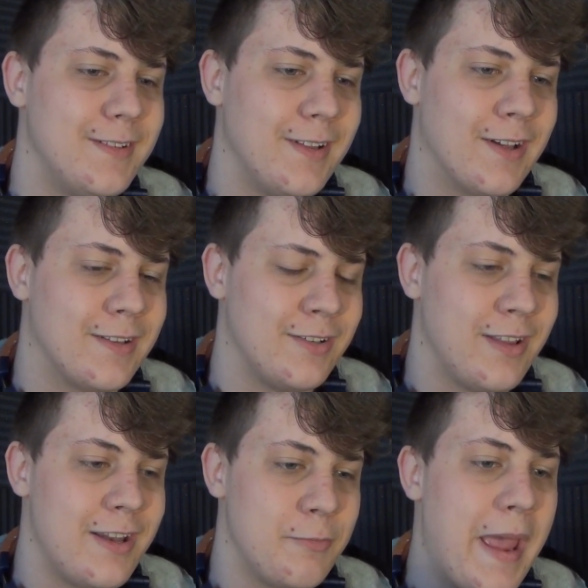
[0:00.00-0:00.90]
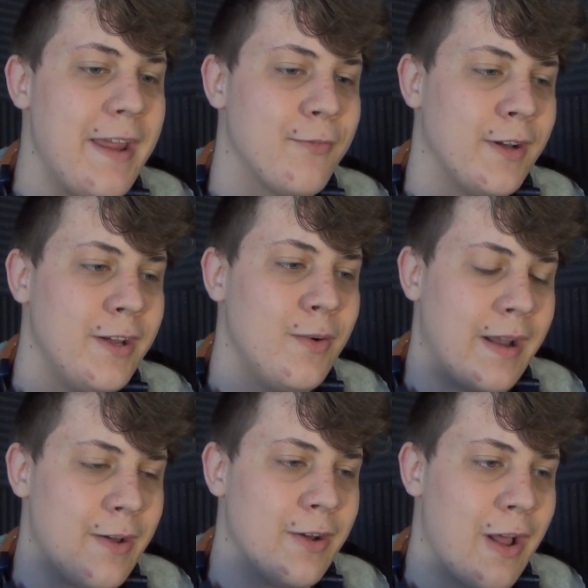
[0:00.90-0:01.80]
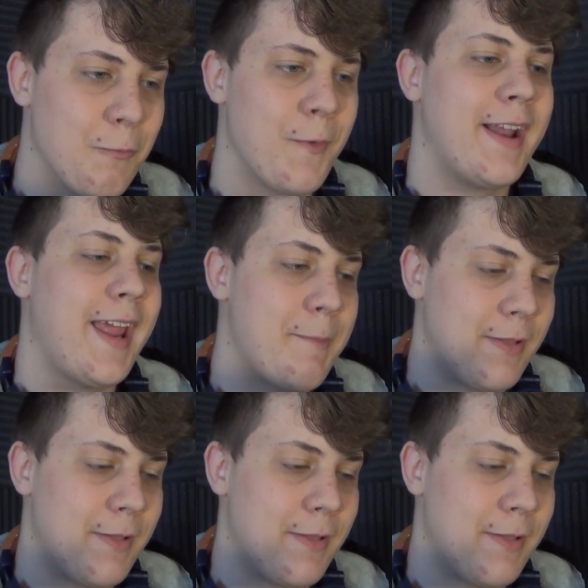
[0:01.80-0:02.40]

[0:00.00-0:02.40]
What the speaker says: look, just let us pay for you. I know you're not ready yet,